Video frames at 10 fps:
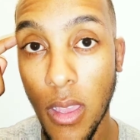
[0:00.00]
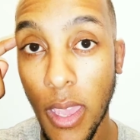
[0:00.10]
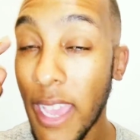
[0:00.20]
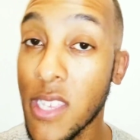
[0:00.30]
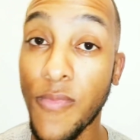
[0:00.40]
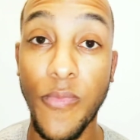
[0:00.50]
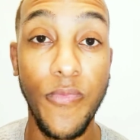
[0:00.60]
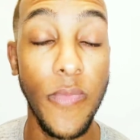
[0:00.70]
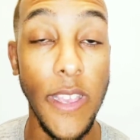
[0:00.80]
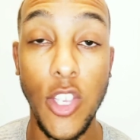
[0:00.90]
It's
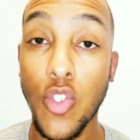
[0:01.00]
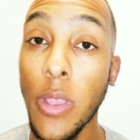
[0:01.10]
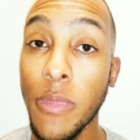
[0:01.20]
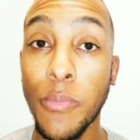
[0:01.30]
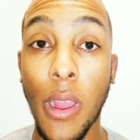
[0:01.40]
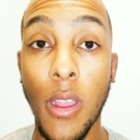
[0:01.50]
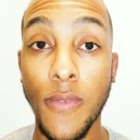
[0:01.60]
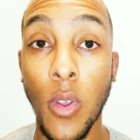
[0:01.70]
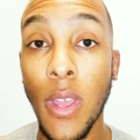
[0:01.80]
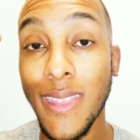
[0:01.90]
extremely
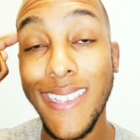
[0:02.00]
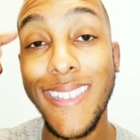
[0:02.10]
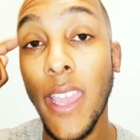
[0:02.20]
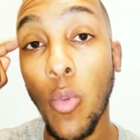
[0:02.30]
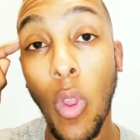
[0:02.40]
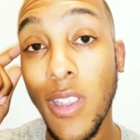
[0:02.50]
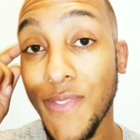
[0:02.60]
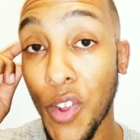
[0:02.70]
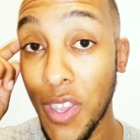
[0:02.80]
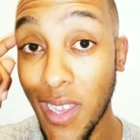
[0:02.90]
powerful. This thing works
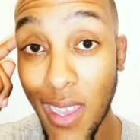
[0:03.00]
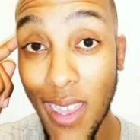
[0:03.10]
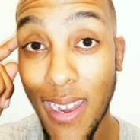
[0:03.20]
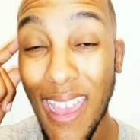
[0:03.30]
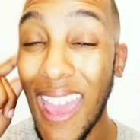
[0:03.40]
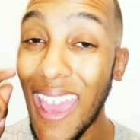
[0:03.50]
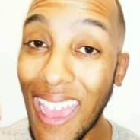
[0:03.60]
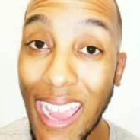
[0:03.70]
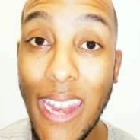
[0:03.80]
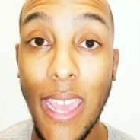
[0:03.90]
for good
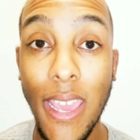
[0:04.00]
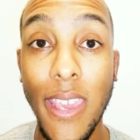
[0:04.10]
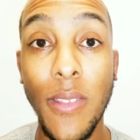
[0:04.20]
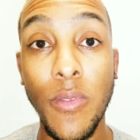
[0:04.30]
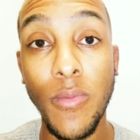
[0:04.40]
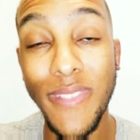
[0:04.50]
and it can